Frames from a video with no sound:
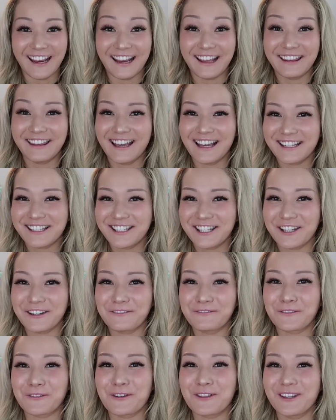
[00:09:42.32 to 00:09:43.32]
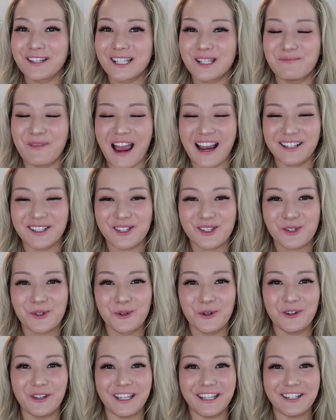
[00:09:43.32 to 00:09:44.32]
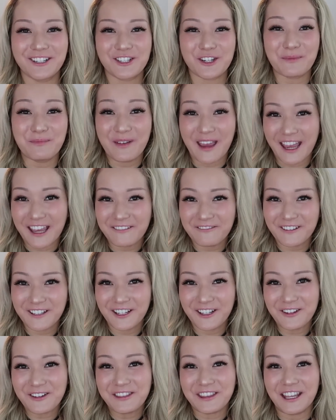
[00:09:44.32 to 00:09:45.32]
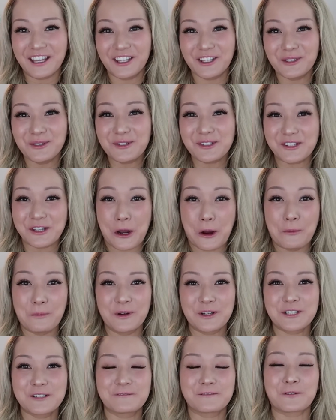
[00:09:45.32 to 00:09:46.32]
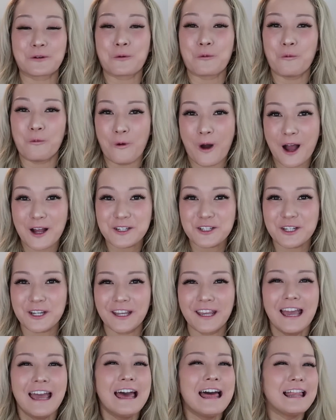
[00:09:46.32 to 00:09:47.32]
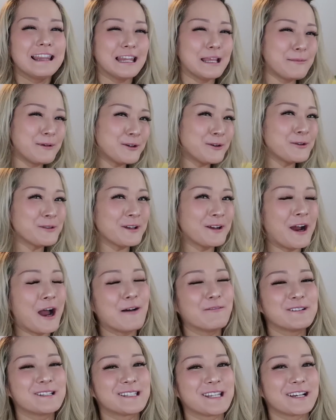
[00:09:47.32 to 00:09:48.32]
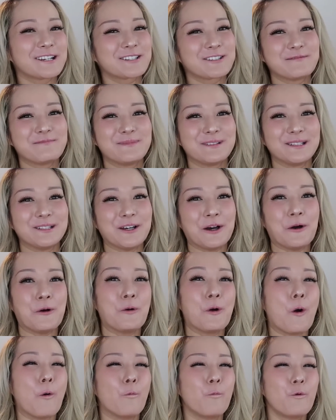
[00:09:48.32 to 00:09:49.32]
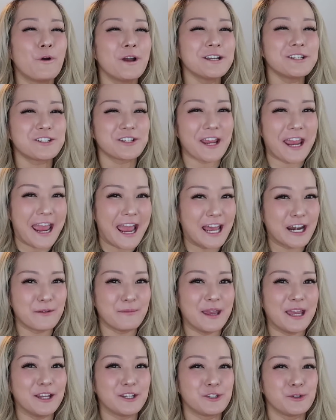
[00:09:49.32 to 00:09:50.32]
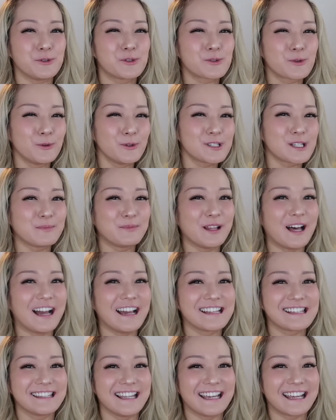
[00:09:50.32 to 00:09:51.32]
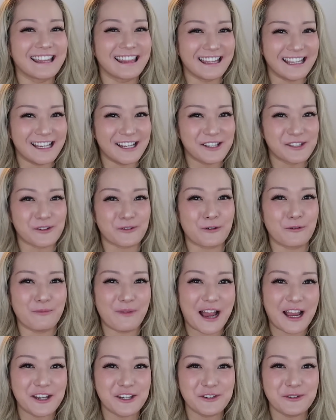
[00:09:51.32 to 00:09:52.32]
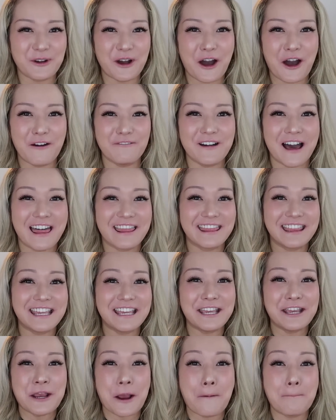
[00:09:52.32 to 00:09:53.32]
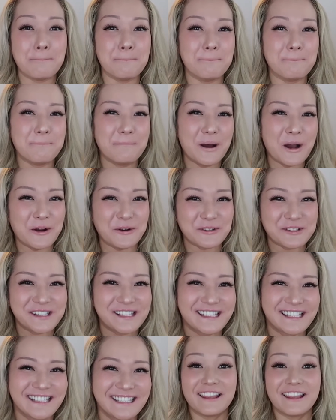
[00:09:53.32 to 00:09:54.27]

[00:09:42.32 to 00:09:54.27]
And that's it for this back to school in Japan video. Thank you so much for watching. Let me know in the comment section below which anime do school supplies like these remind you of the most.